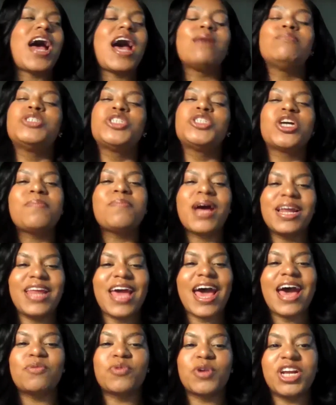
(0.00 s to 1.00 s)
I'm sure my
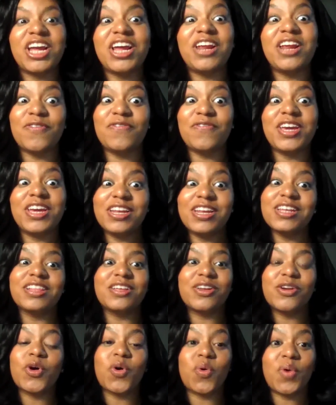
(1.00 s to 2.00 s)
dad would have intervened a
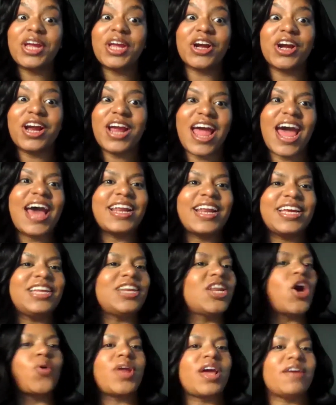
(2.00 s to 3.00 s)
little quicker had he
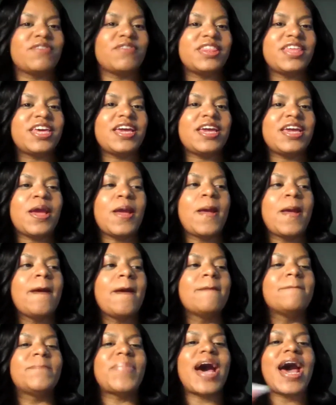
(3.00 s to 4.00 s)
known everything.
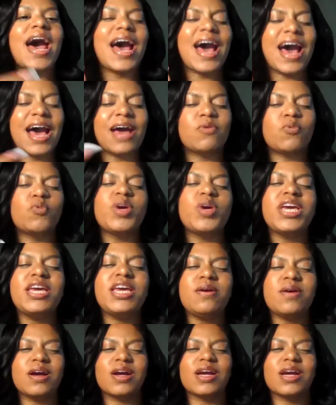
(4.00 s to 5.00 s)
But I
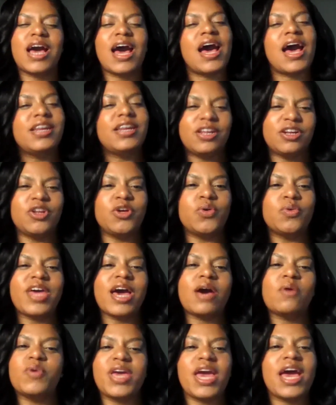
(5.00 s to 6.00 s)
we kind of knew
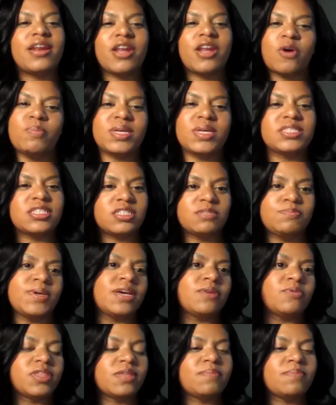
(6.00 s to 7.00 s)
that we had no business
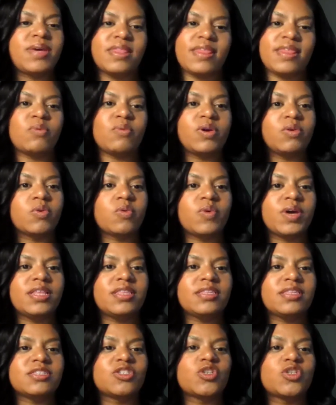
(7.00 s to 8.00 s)
being with the men that we were with,
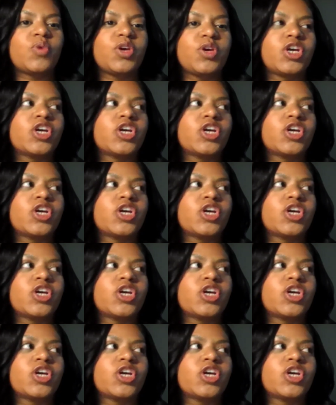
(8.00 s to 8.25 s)
so we